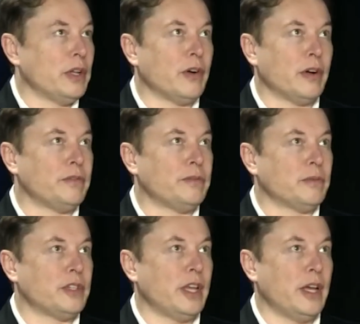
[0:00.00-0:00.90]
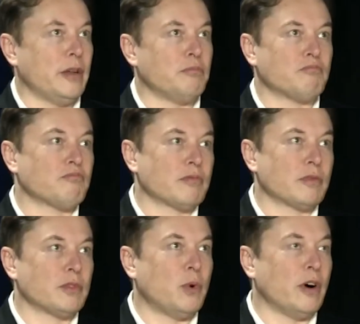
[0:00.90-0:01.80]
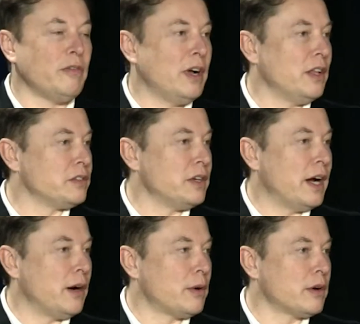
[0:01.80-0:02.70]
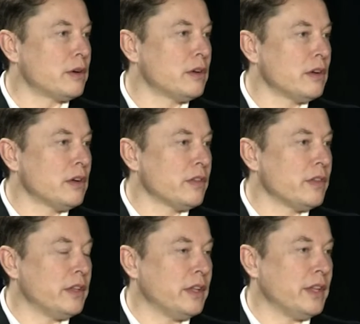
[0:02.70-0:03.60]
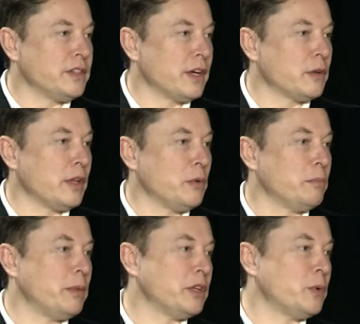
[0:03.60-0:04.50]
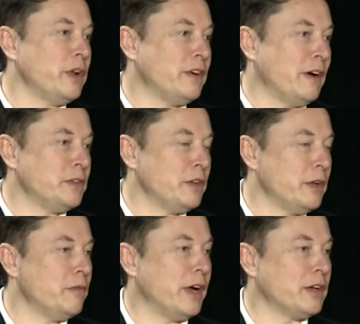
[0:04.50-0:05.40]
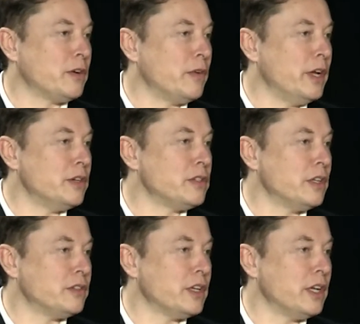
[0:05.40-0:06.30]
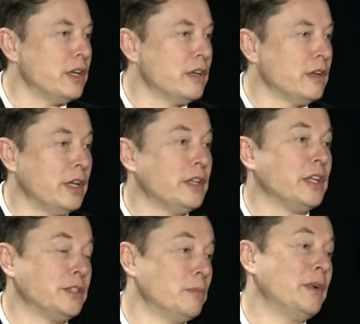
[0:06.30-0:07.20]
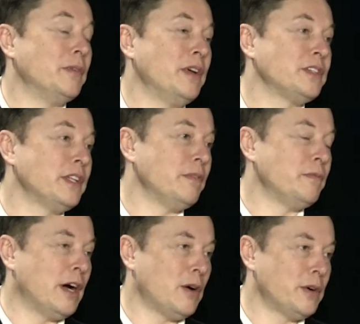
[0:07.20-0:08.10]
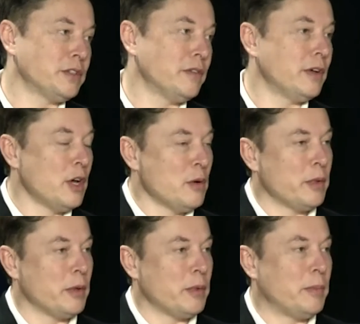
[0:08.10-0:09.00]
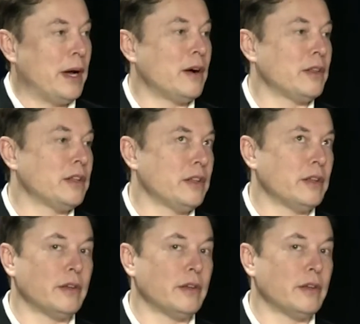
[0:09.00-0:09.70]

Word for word: as he mentioned, you know, he kind of talks a little funny and people might not understand why he talks like that. Maybe he's not being sincere. He explained, that's just the way my brain works.